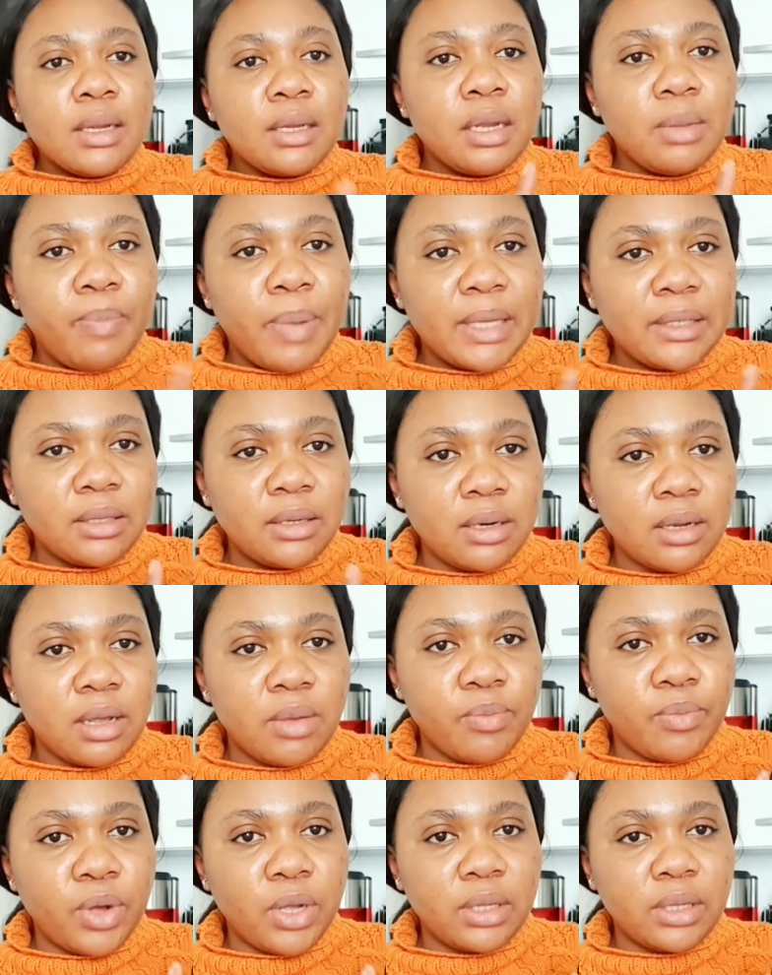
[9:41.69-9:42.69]
The person
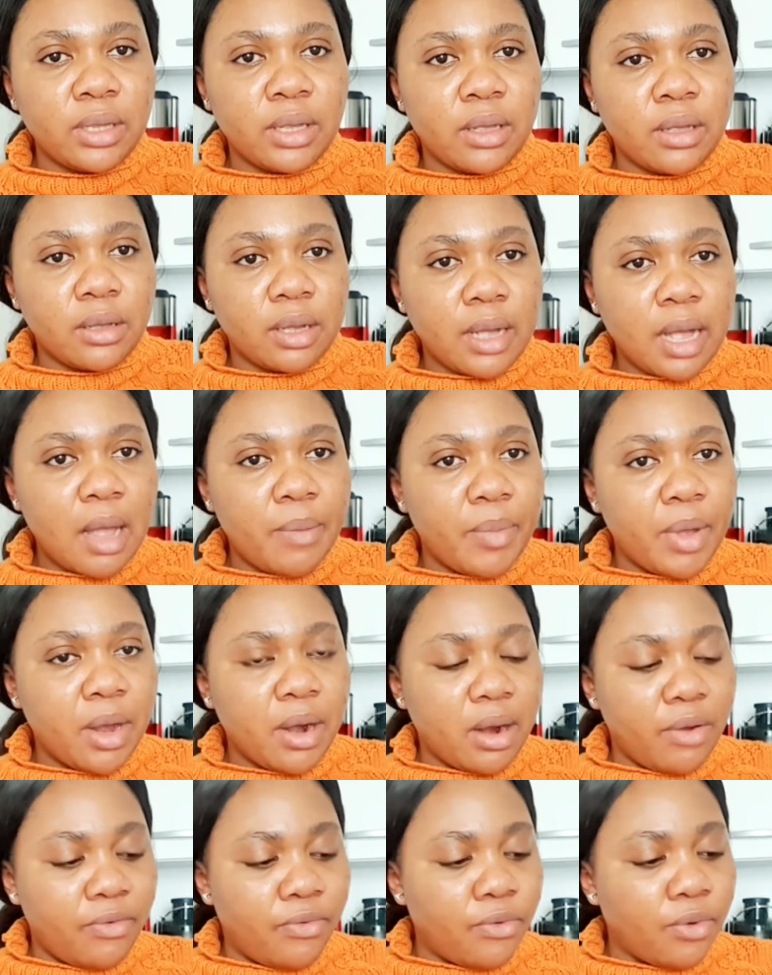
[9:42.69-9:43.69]
he bought the
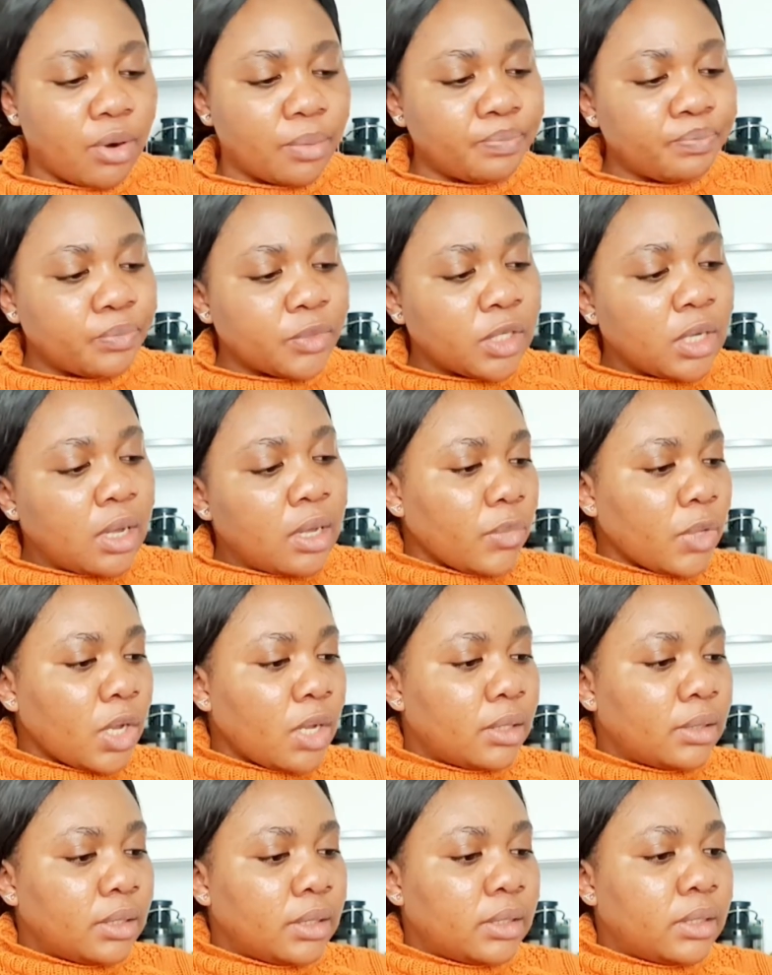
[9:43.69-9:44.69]
camera from,
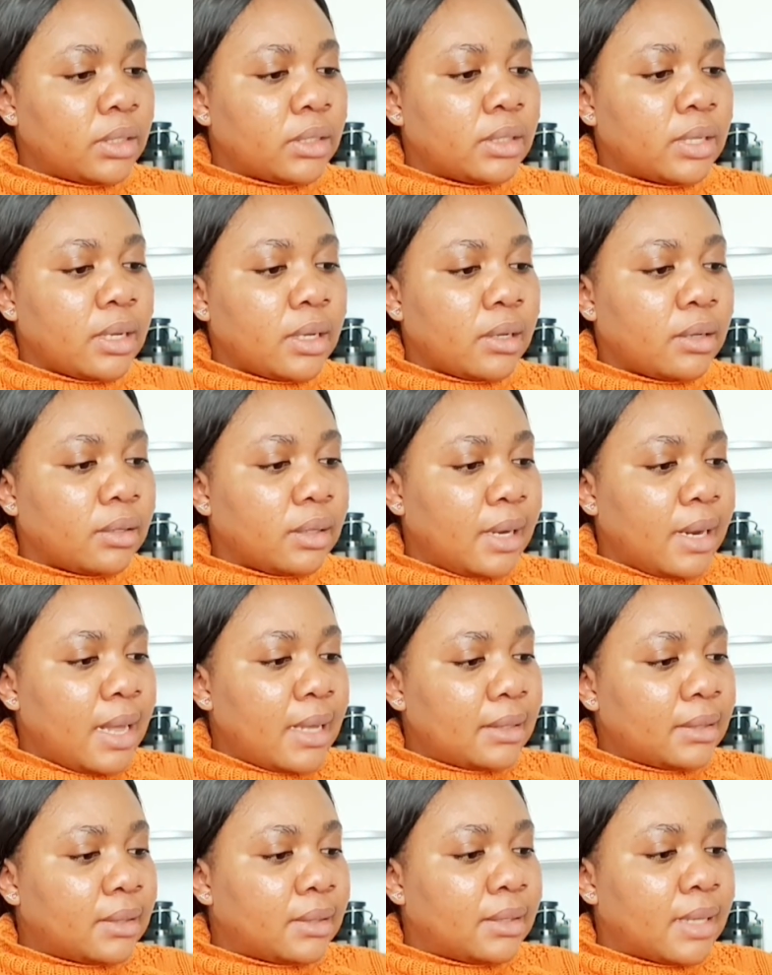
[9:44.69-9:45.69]
this is the
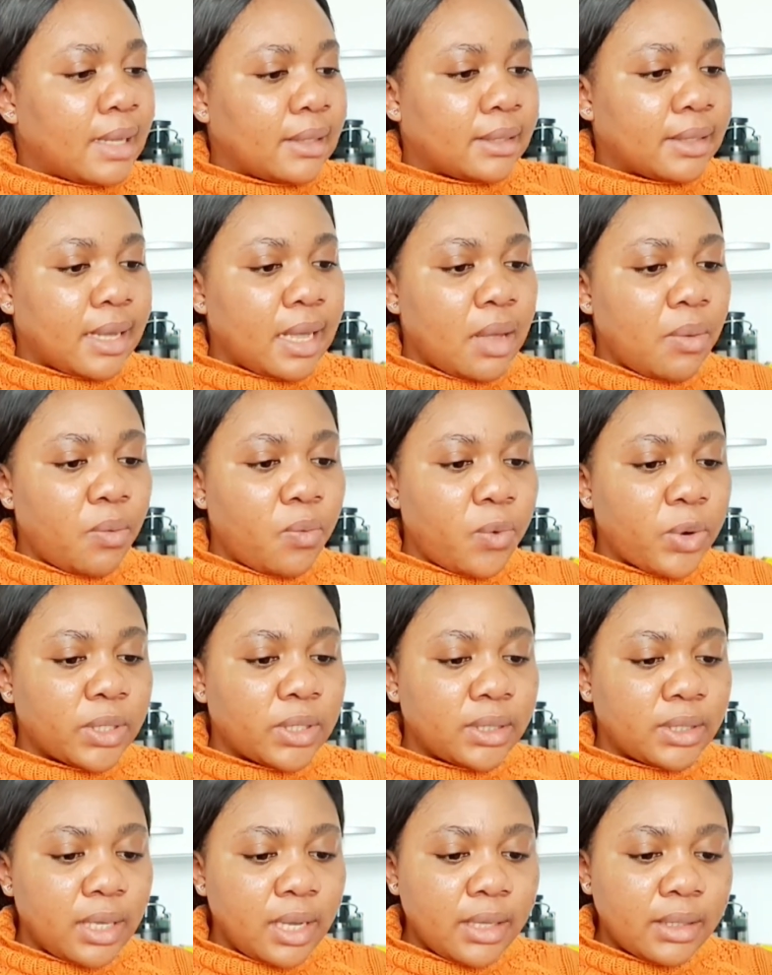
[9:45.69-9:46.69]
lens that came
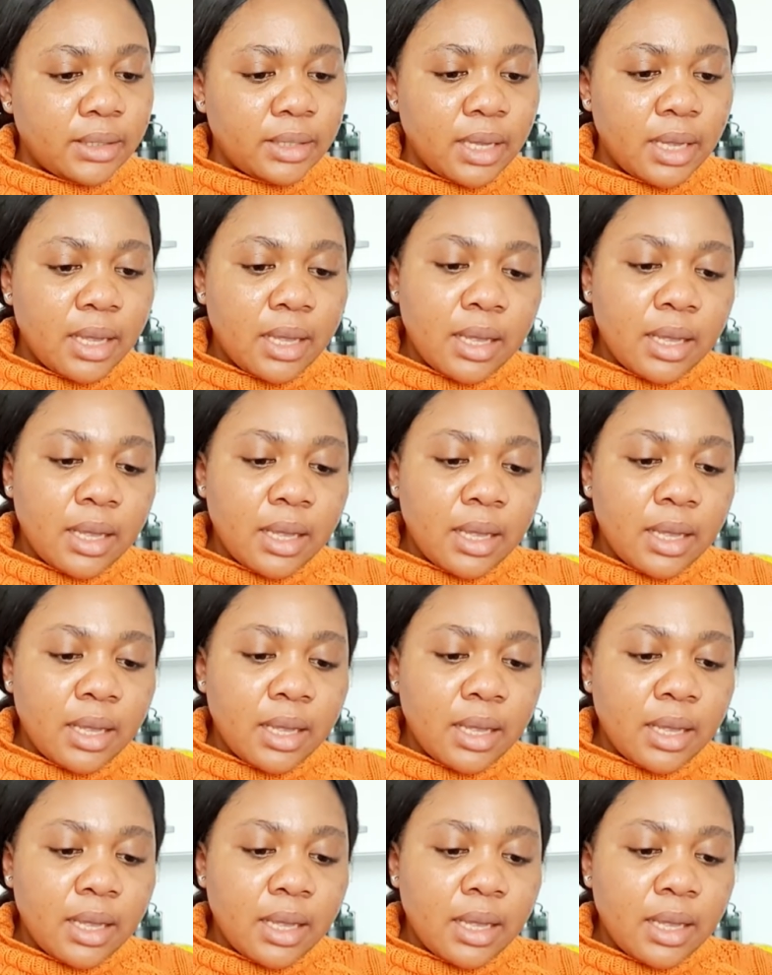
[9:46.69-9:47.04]
with it.